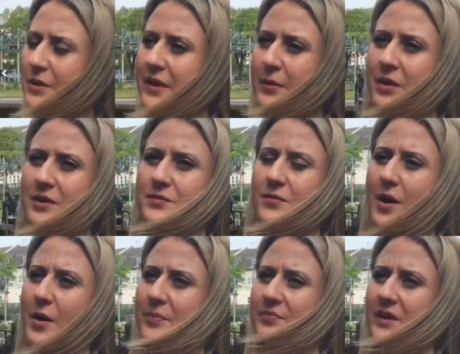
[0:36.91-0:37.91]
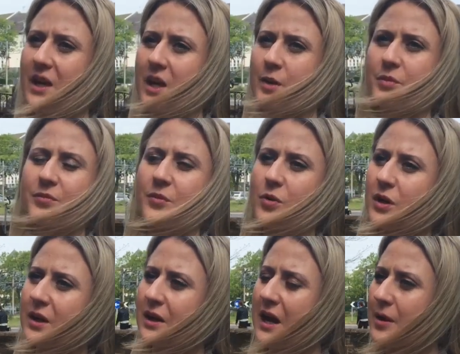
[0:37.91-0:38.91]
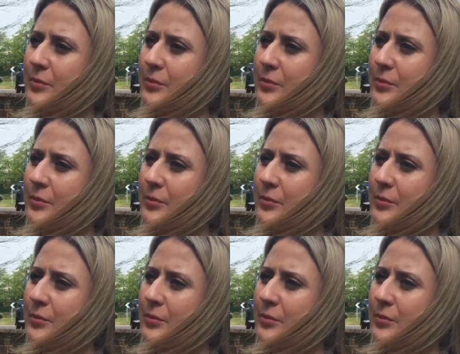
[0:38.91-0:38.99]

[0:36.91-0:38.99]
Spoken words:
What they want from before